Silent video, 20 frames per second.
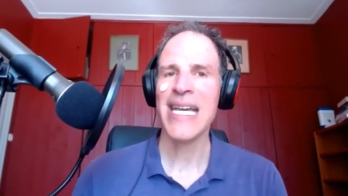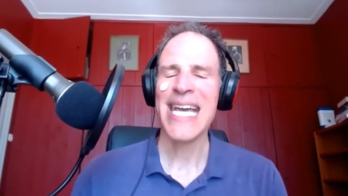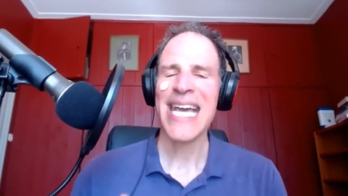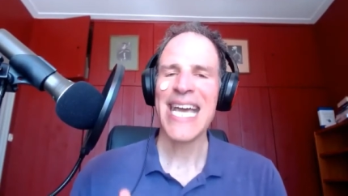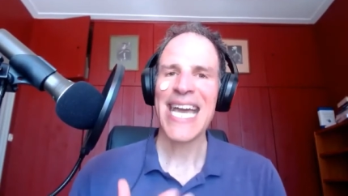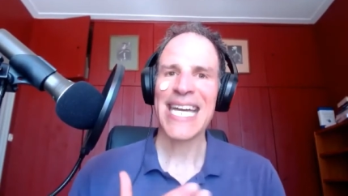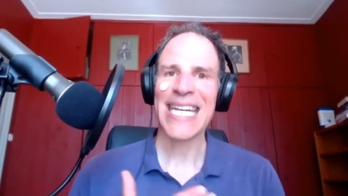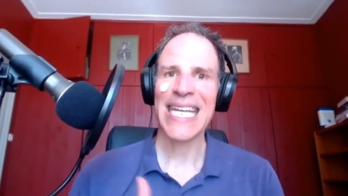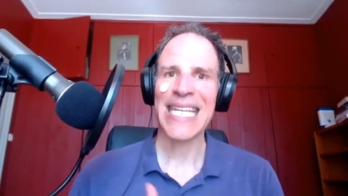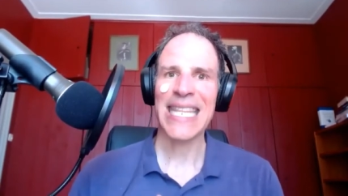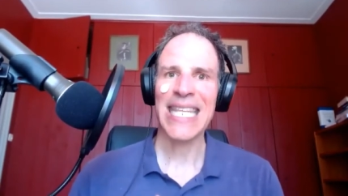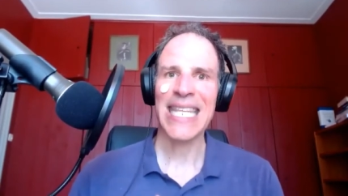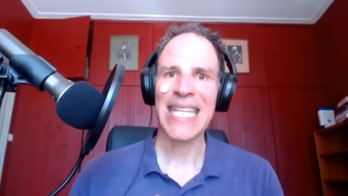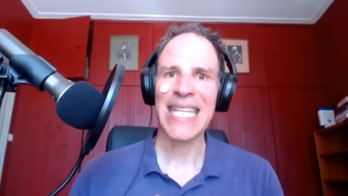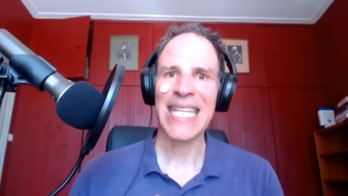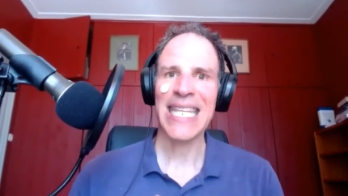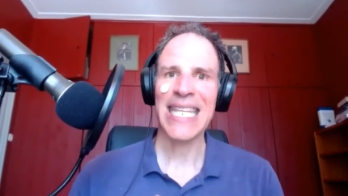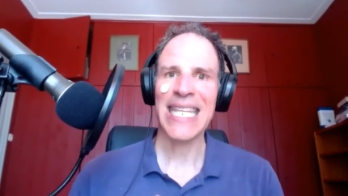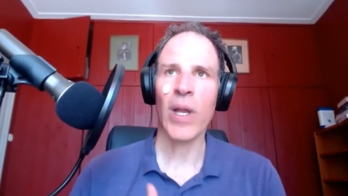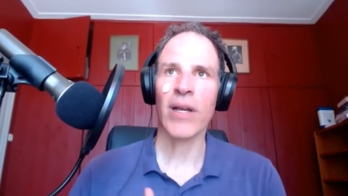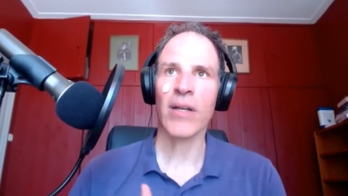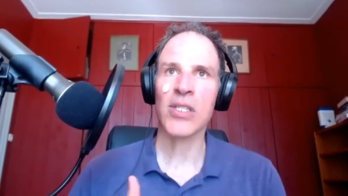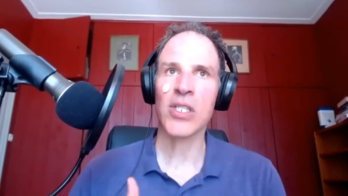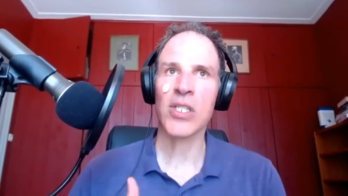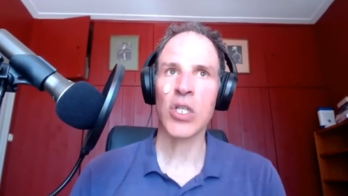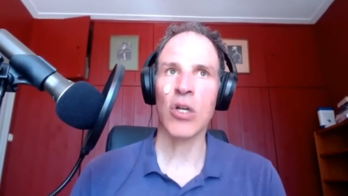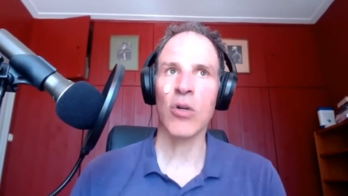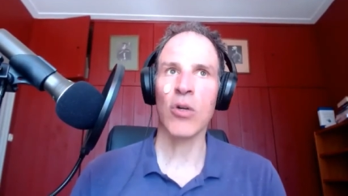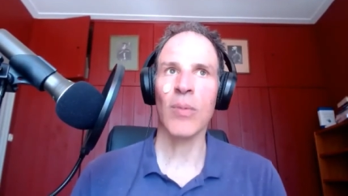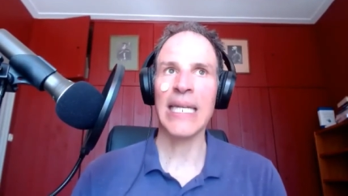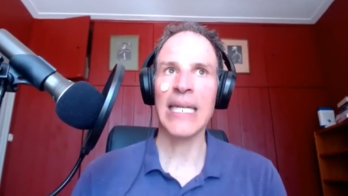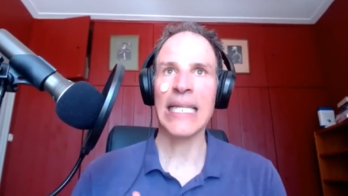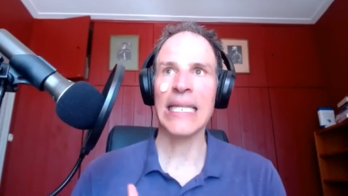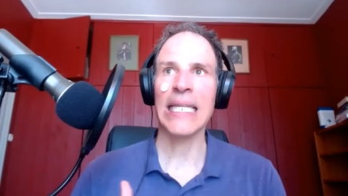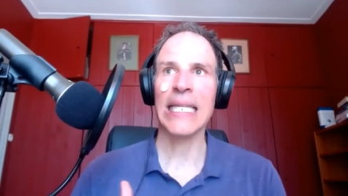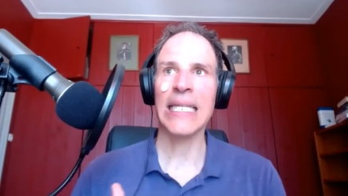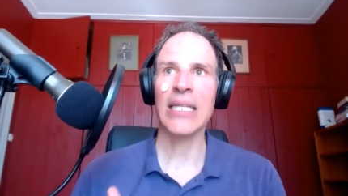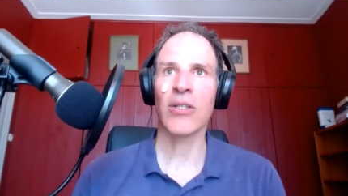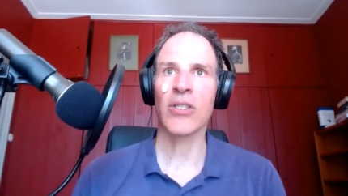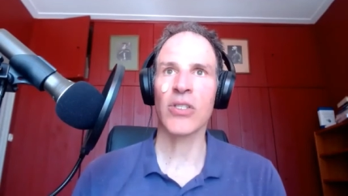And I think where so many
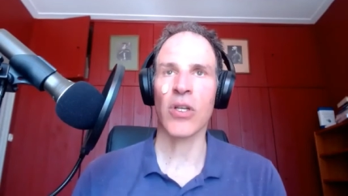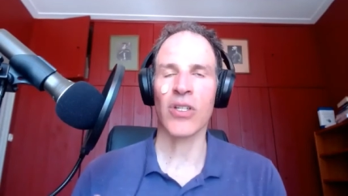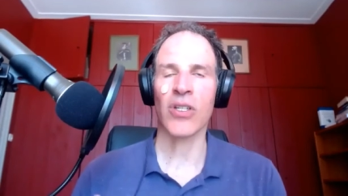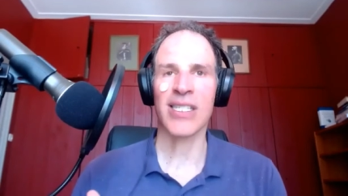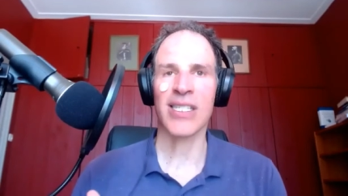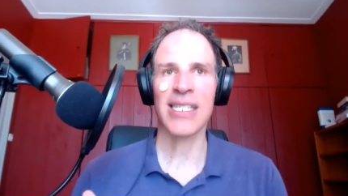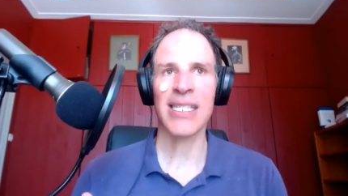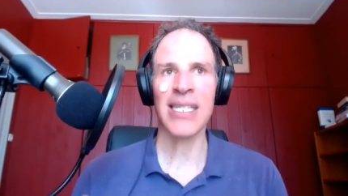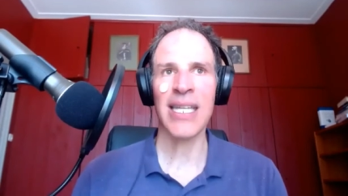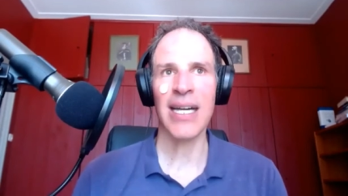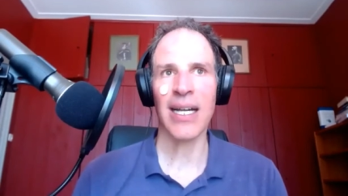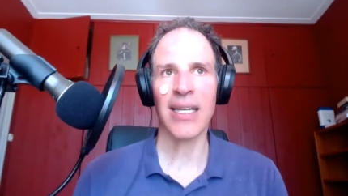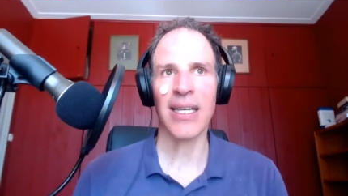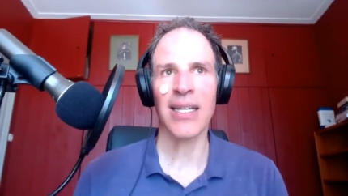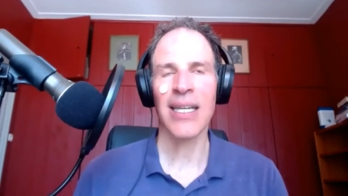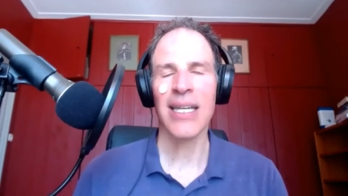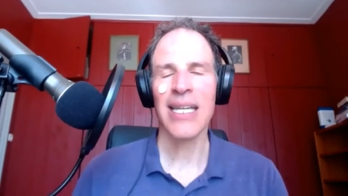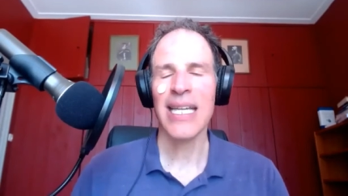leaders are stuck,